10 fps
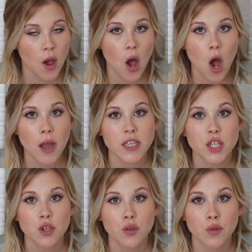
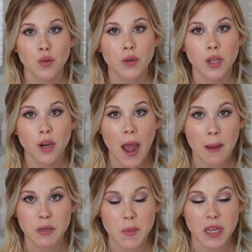onto your
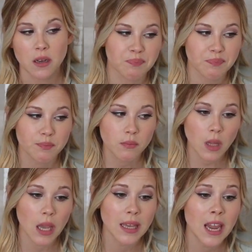abdomen.
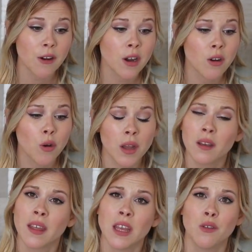A carrier
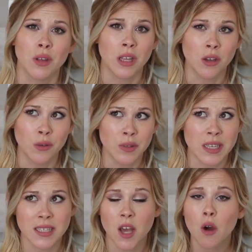oil that you could use
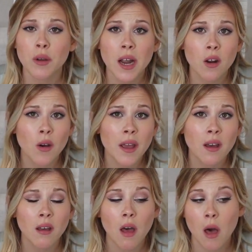is coconut
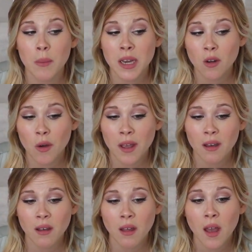oil, almond
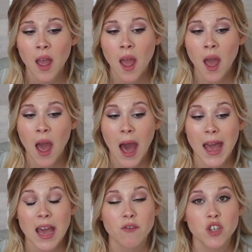oil.
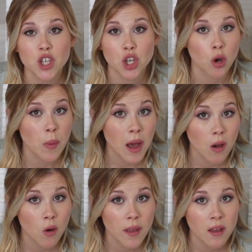I have
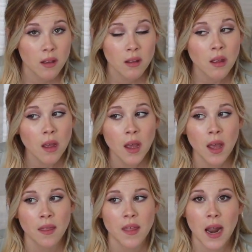jojoba oil
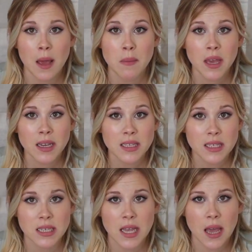that I
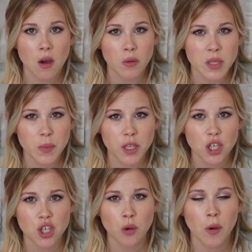mix because I always put
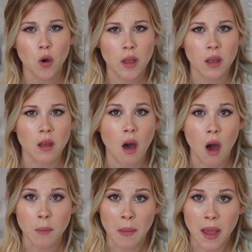jojoba oil
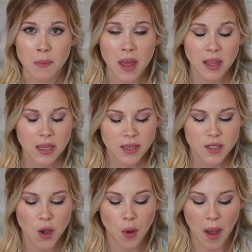on my belly,
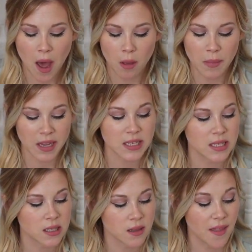so I'll
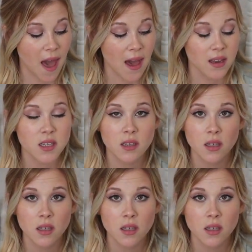mix that